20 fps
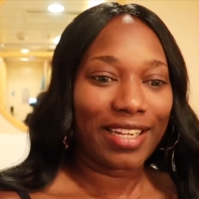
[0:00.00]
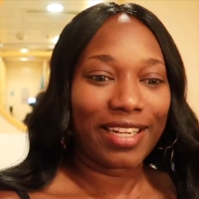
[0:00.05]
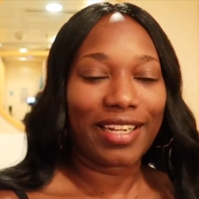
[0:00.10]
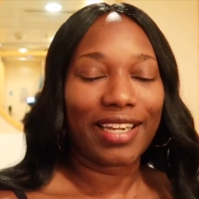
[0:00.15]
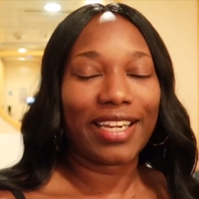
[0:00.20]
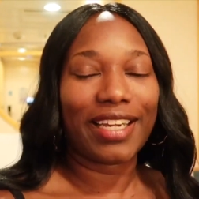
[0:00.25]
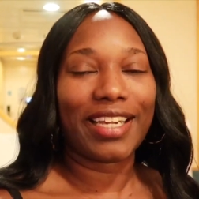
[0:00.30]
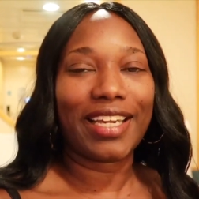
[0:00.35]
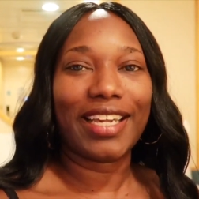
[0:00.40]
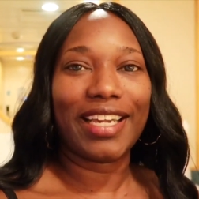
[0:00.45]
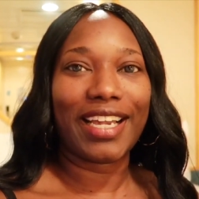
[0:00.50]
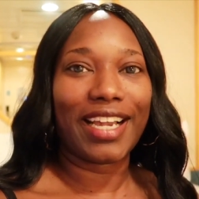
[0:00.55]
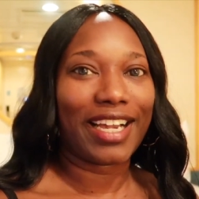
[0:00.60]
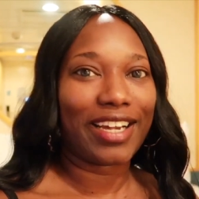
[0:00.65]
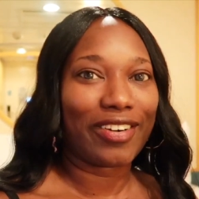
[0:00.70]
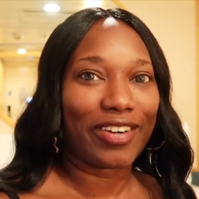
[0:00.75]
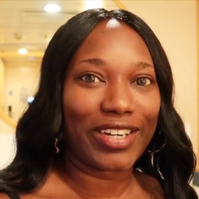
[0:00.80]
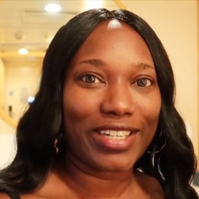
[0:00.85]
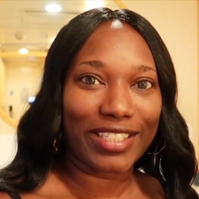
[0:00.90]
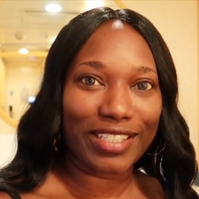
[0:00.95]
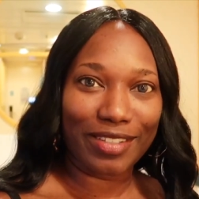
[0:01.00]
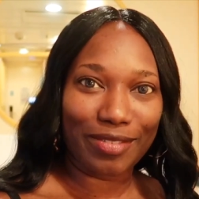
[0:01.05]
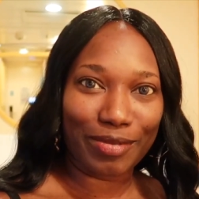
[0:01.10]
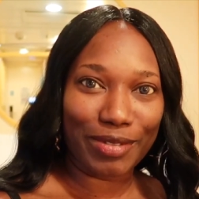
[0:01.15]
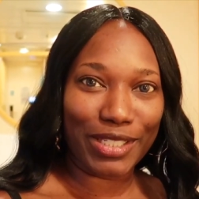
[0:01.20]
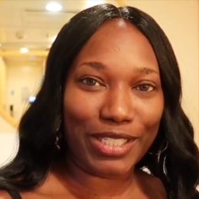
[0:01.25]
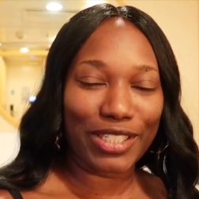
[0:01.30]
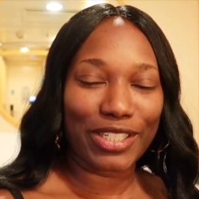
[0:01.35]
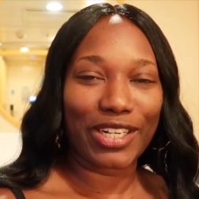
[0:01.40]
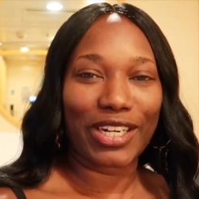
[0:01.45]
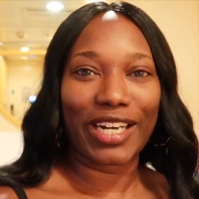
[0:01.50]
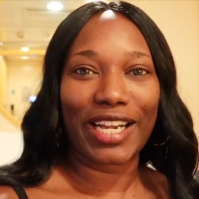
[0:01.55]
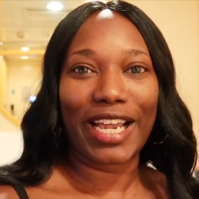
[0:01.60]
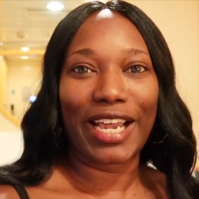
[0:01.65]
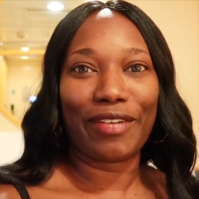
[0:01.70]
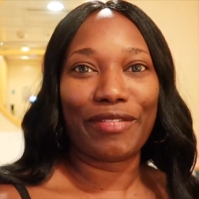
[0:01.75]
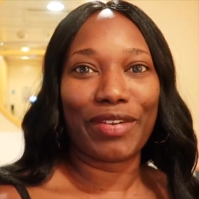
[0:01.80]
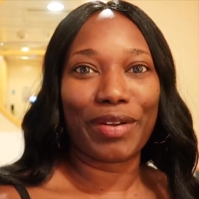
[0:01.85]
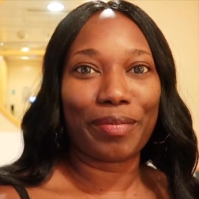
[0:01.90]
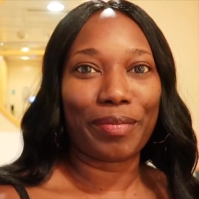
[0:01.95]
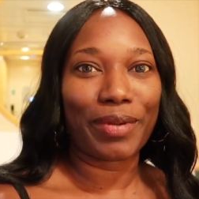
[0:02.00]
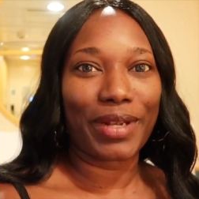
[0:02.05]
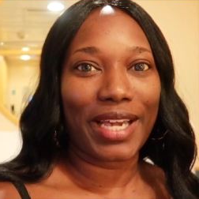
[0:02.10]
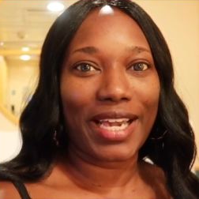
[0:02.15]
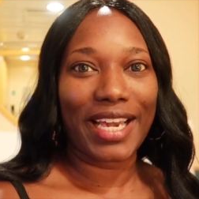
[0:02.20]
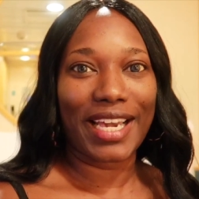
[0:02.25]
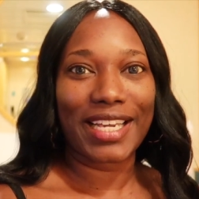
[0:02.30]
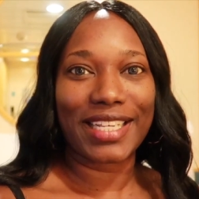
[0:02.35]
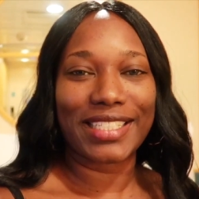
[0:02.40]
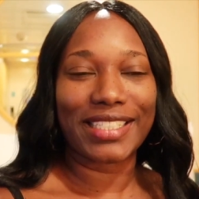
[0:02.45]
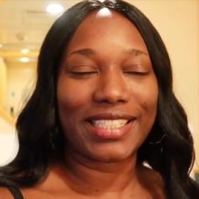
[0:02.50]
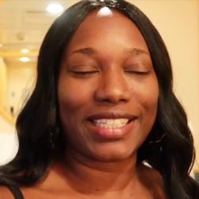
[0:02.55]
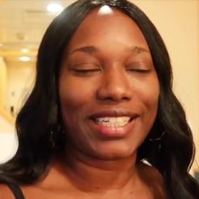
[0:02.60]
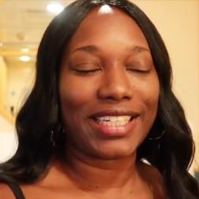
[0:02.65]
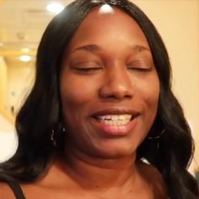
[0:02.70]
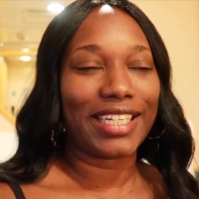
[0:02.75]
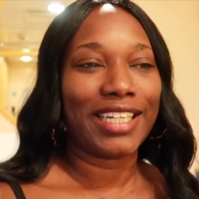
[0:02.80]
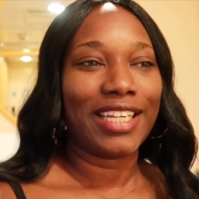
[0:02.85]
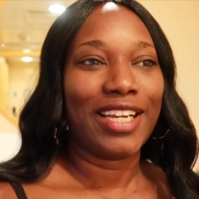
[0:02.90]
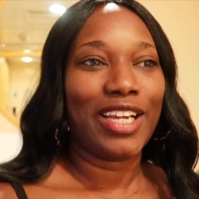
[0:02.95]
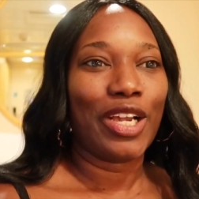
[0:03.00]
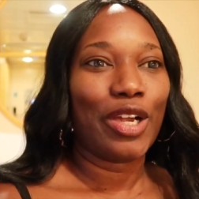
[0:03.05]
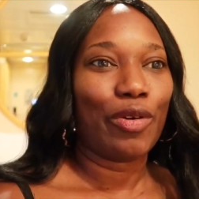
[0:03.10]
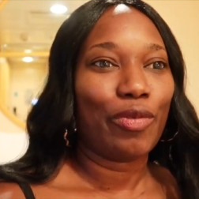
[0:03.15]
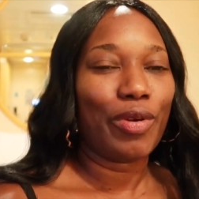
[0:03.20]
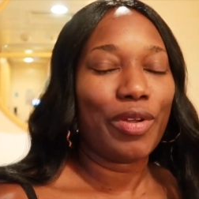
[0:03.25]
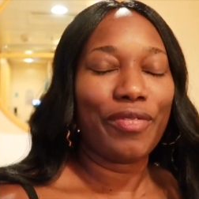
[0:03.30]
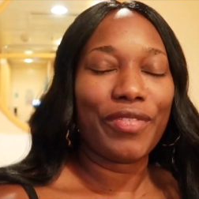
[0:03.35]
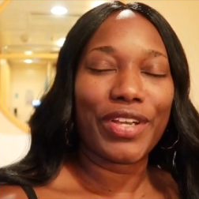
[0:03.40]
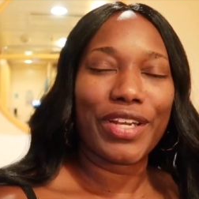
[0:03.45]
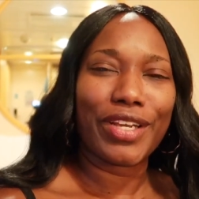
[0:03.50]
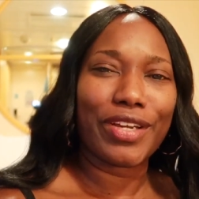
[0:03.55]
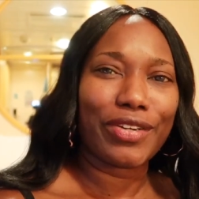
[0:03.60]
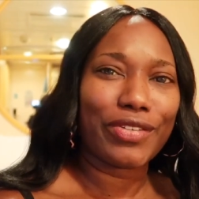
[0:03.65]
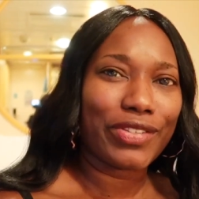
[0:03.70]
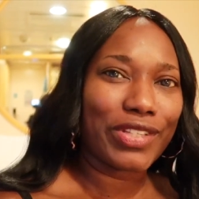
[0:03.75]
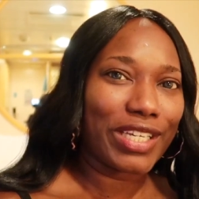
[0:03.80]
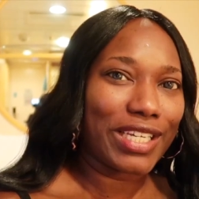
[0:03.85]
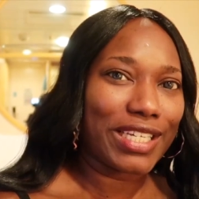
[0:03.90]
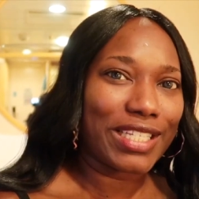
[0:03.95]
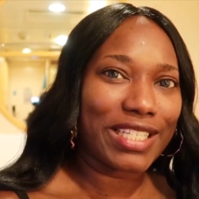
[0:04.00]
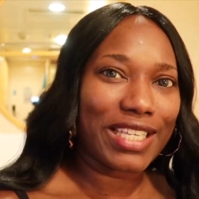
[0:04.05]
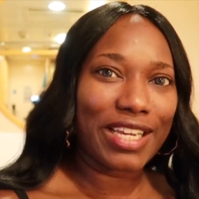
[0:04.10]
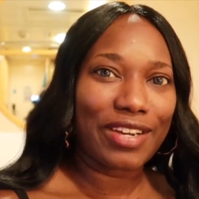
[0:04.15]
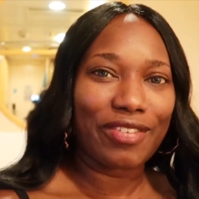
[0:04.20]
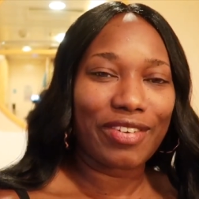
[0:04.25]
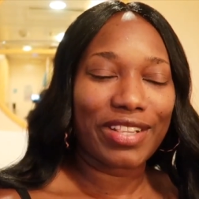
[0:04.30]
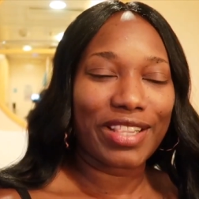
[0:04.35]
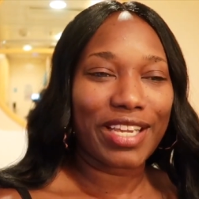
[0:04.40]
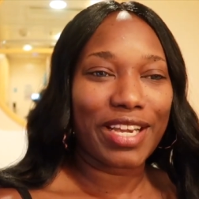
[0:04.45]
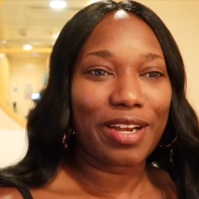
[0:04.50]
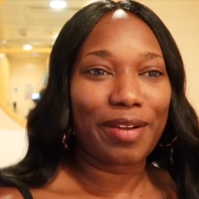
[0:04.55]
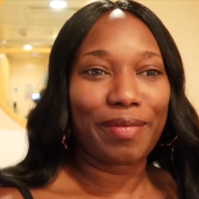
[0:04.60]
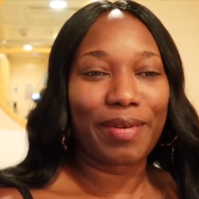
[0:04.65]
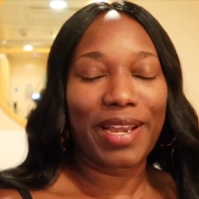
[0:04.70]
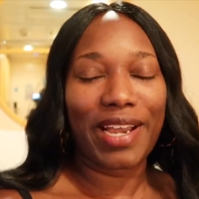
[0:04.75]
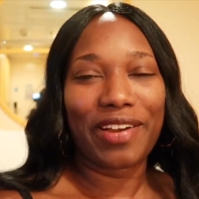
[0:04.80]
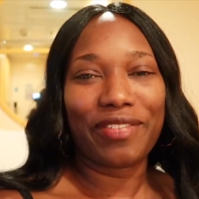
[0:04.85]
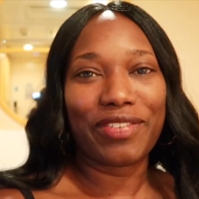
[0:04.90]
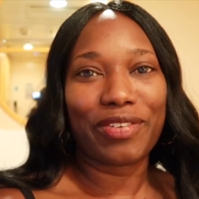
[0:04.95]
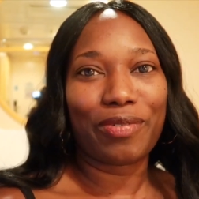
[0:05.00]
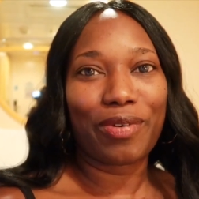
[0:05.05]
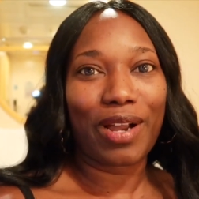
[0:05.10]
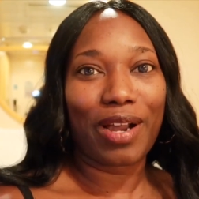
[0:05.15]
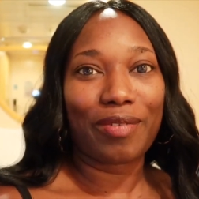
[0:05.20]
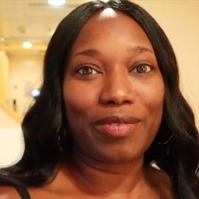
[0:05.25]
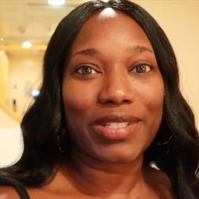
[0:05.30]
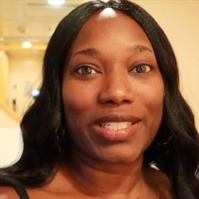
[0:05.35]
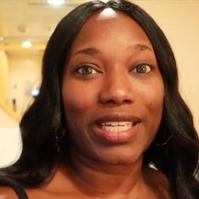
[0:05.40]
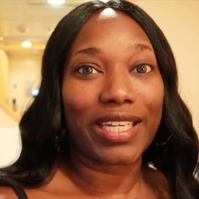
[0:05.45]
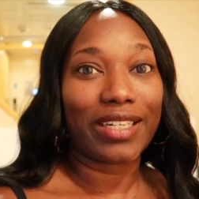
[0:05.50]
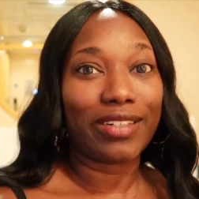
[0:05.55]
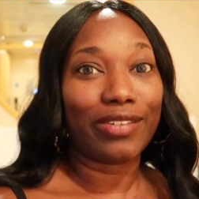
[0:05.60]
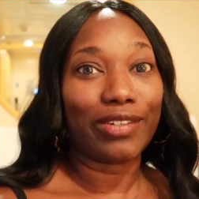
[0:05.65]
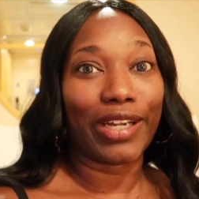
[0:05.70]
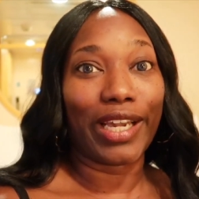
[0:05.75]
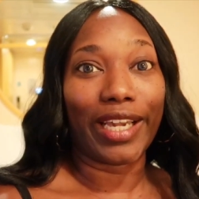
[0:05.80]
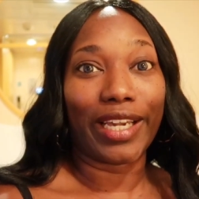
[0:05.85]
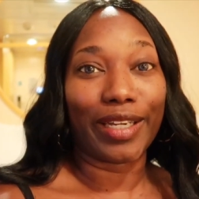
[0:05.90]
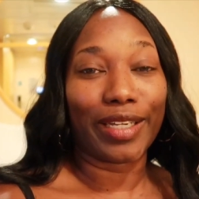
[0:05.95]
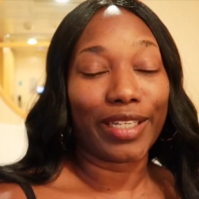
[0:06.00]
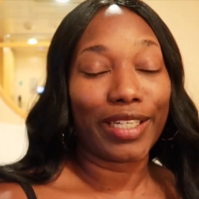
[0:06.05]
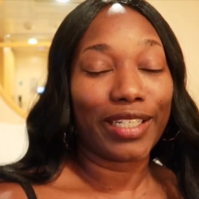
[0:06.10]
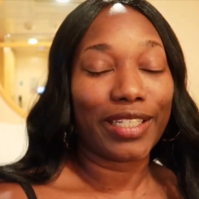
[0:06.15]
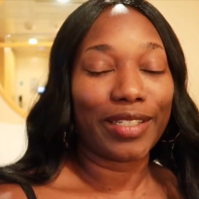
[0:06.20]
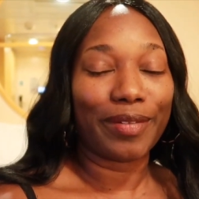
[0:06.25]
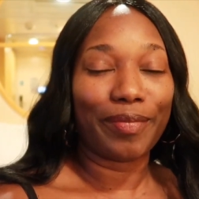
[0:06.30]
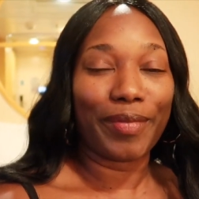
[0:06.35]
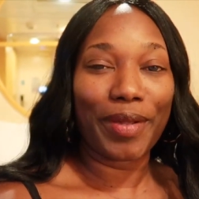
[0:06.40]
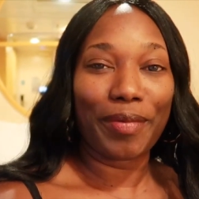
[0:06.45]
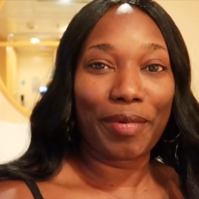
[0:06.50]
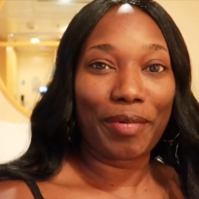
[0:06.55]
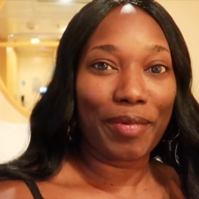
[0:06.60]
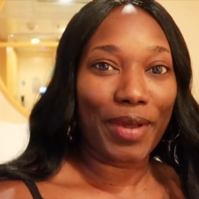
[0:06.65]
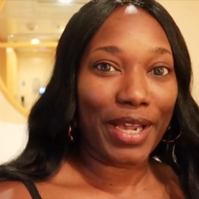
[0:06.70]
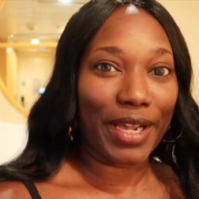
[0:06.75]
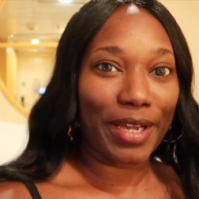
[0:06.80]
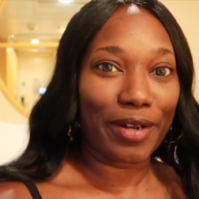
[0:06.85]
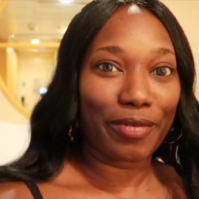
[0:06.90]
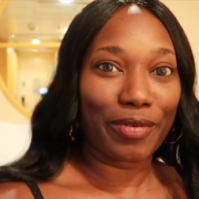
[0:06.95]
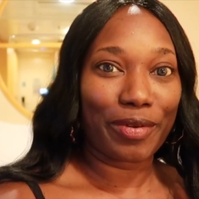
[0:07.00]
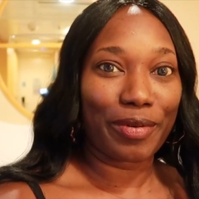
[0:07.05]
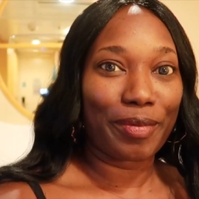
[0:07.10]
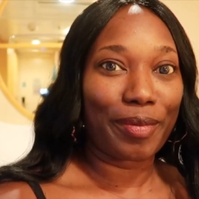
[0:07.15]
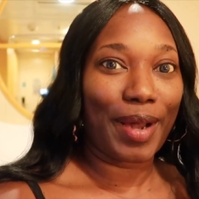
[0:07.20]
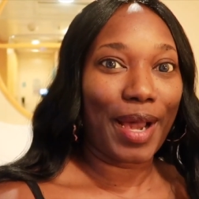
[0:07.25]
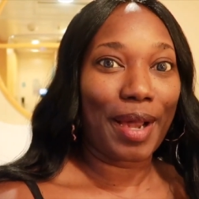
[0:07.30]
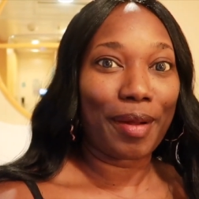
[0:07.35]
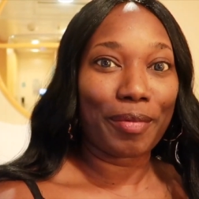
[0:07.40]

like it got crazy. We started having a blast and we video things here and there, but after a while I was like, okay, meet me back at room.